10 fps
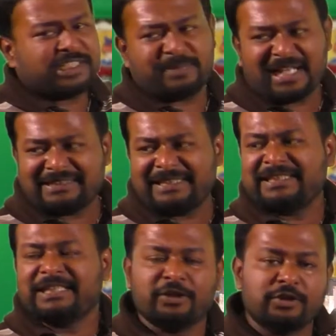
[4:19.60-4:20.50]
mass
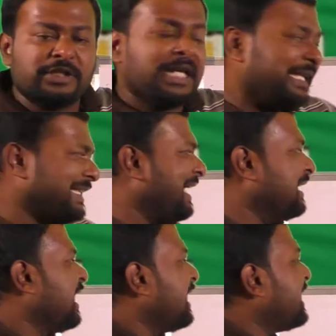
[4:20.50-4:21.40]
is huge,
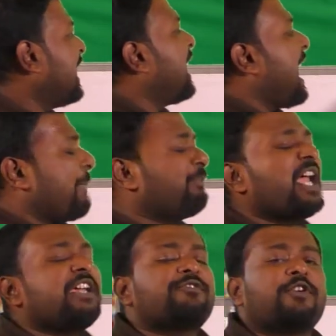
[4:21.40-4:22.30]
then the
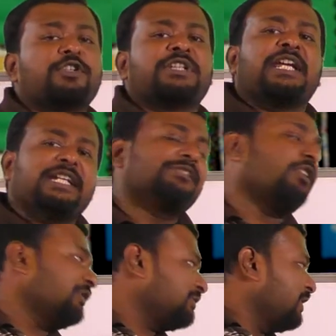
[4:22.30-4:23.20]
applied force is
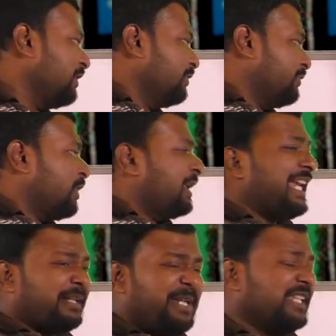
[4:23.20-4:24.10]
also huge.
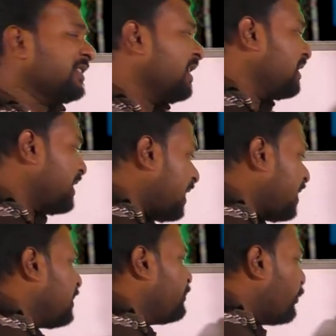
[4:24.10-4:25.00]
That means
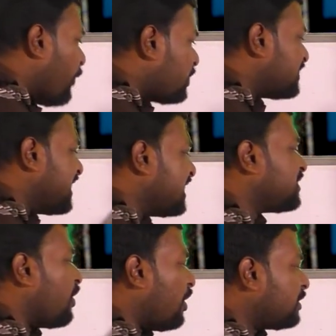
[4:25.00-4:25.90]
the force
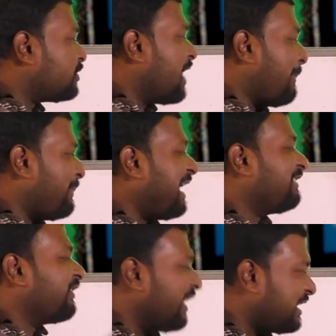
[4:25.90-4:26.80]
is also
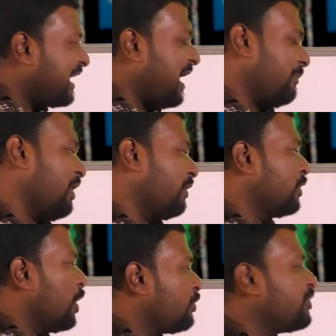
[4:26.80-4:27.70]
applied greater
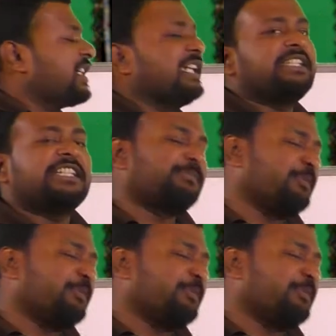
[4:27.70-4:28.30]
amount to change its